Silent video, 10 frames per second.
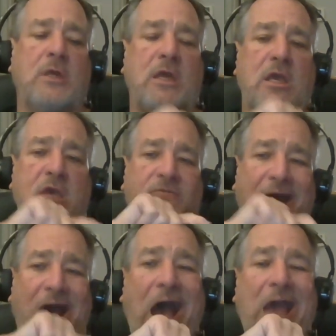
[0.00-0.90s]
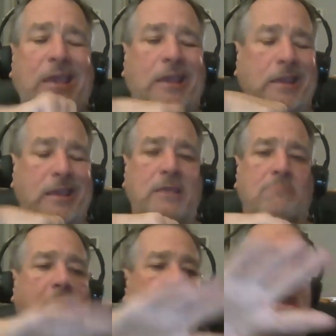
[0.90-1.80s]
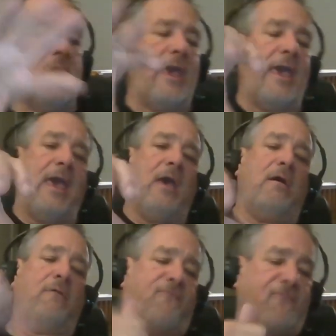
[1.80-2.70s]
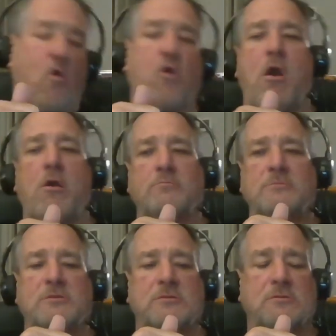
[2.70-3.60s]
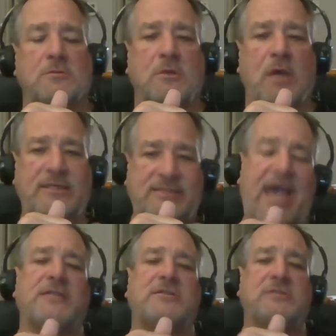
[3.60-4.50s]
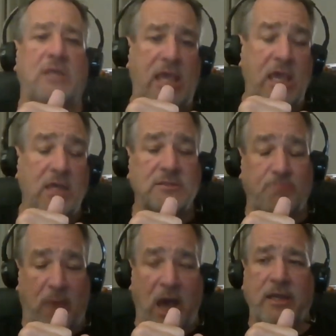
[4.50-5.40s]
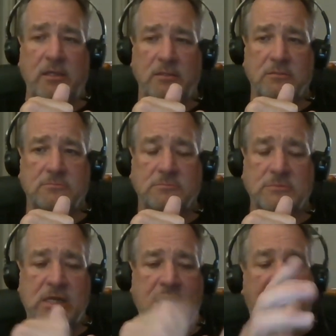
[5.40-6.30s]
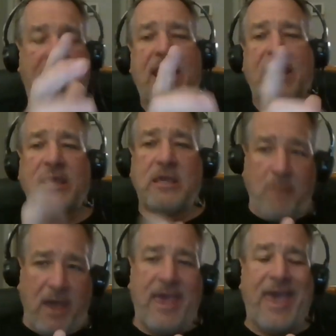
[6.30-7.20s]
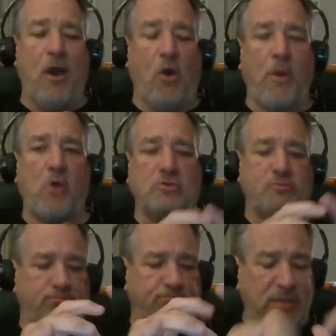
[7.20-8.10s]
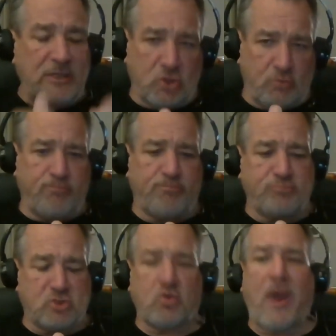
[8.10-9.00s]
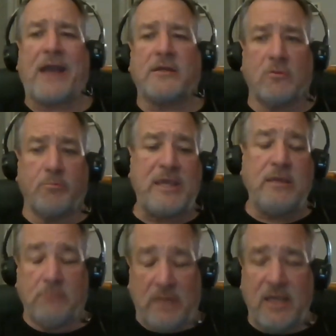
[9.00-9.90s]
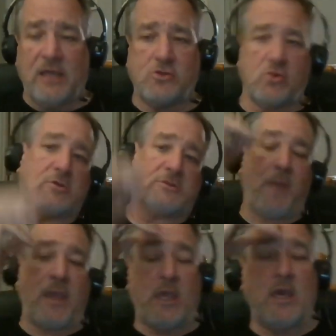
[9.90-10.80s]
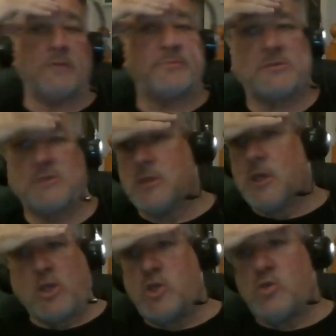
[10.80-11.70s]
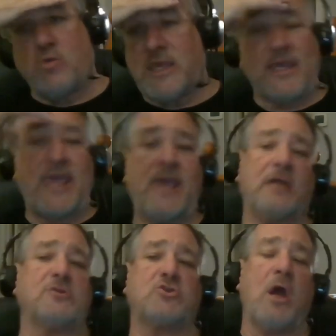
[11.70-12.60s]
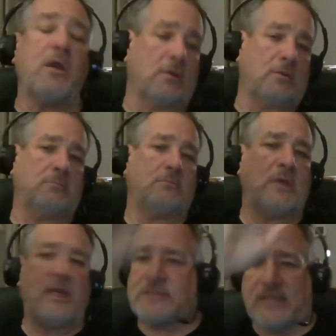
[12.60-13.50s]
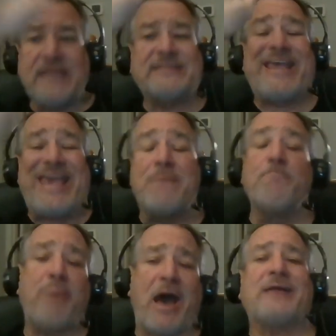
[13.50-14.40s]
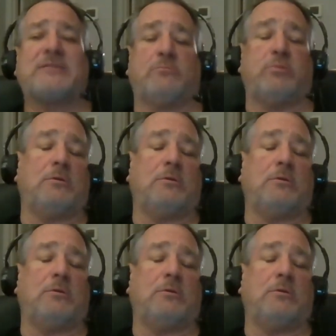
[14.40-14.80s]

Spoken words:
If I can keep my forearms attached to his body and I keep my elbows being tractor beamed in towards my hips, he can't get a triangle. It's impossible.